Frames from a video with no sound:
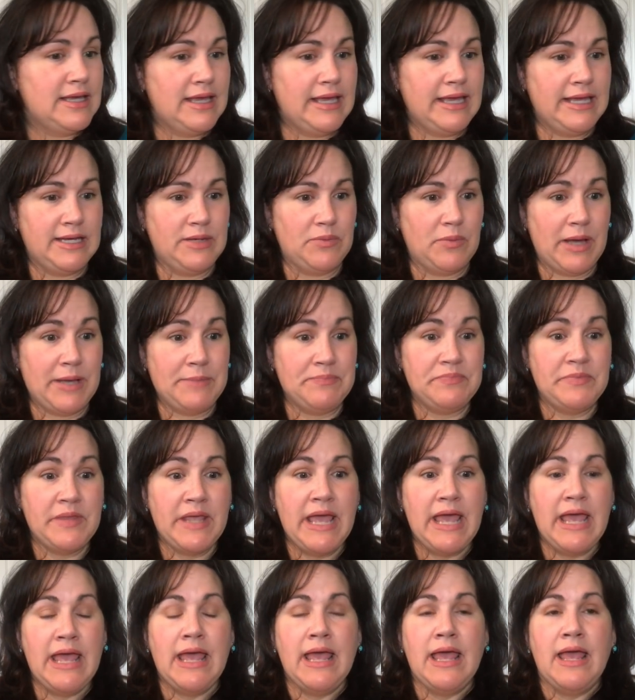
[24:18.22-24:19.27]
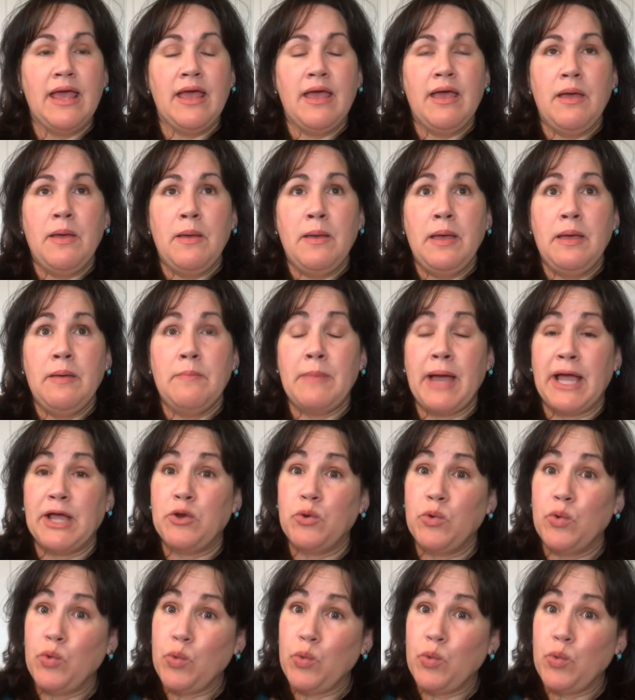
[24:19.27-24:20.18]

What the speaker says: Anyway, my